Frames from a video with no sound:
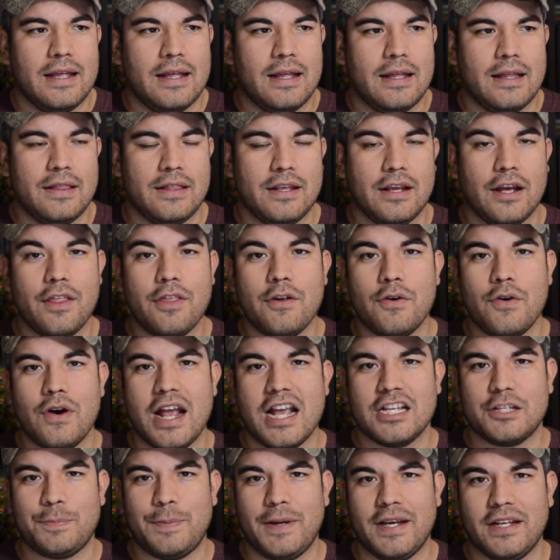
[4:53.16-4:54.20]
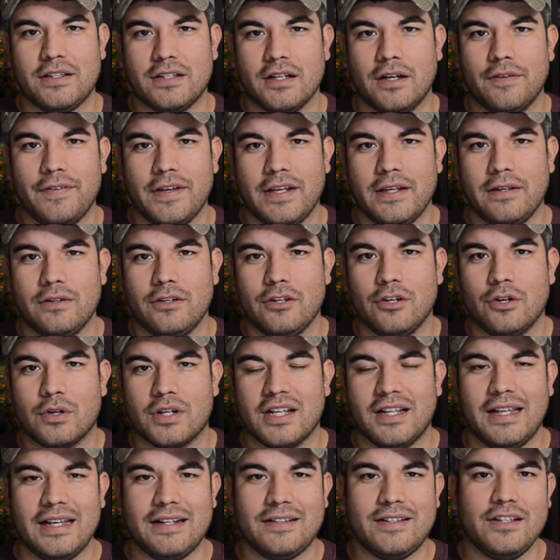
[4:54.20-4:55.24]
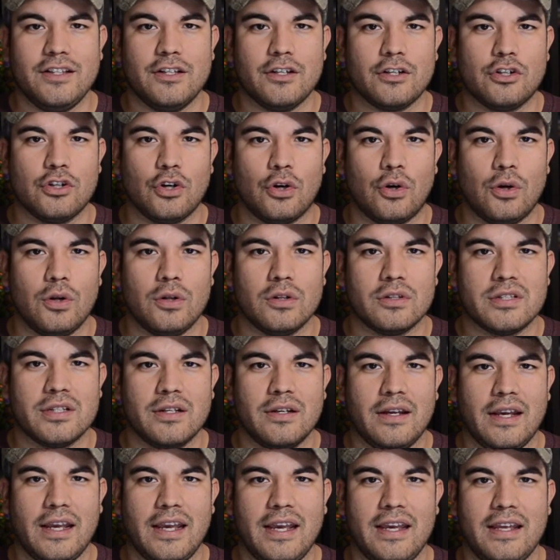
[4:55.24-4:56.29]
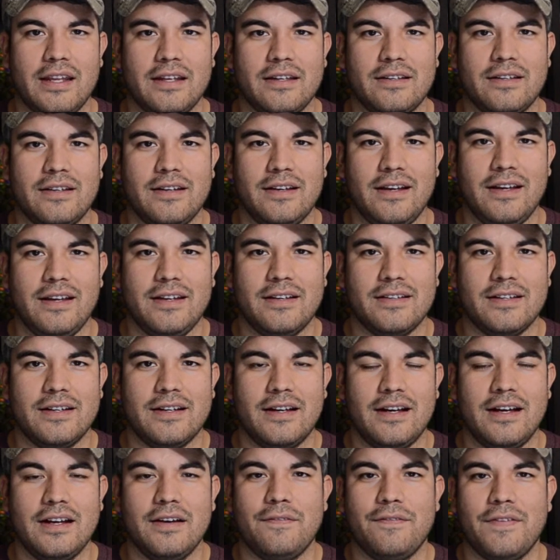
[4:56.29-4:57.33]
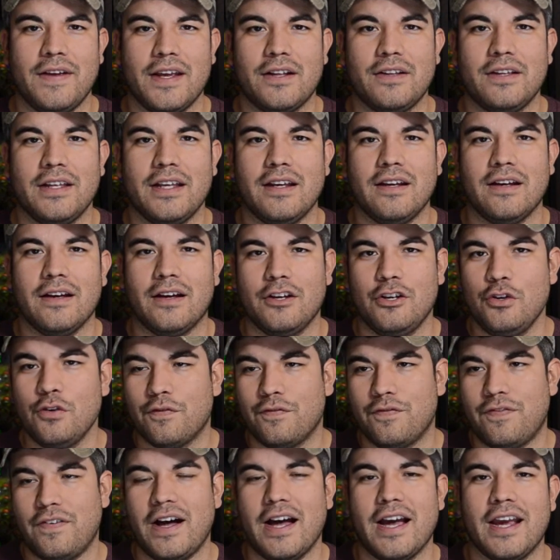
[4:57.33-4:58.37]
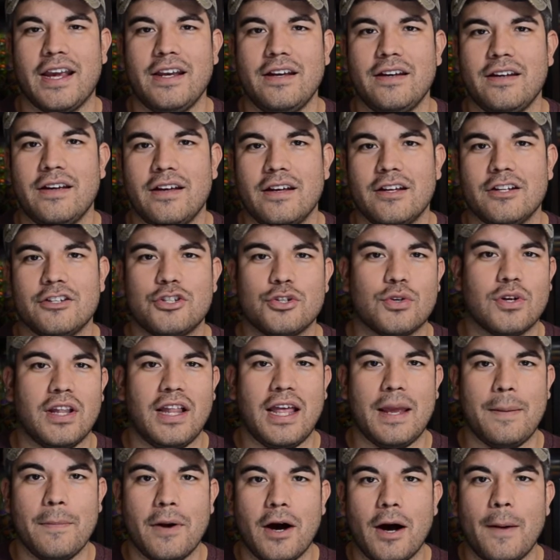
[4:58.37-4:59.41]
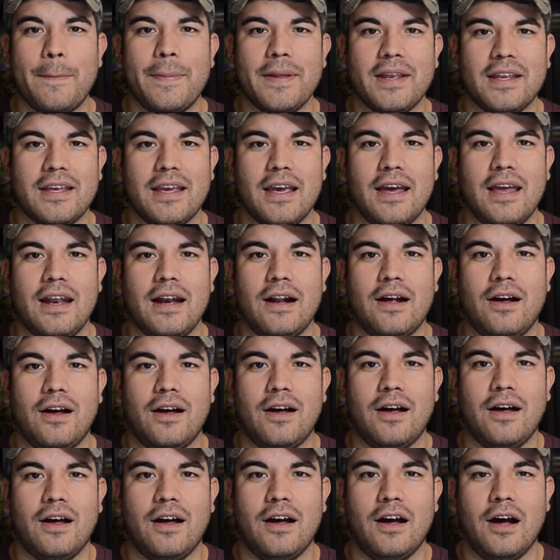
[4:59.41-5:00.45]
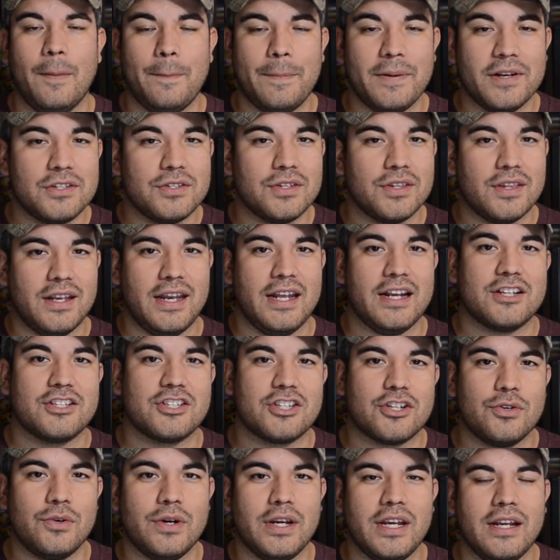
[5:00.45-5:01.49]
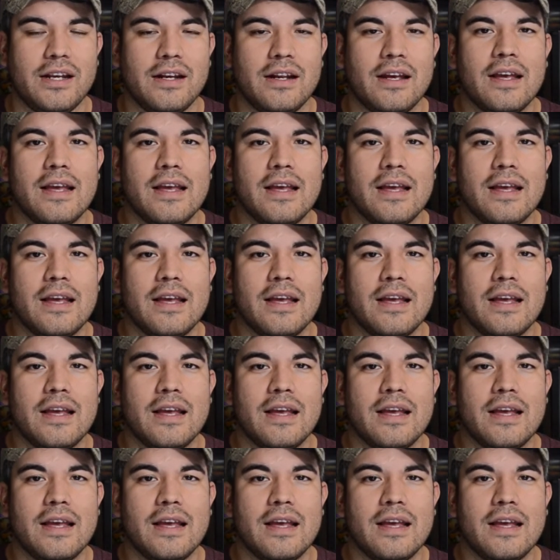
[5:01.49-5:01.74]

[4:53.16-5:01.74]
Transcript: the other aspect of it, you know, collecting the gold and unveiling a new vine to climb up and get up into the next screen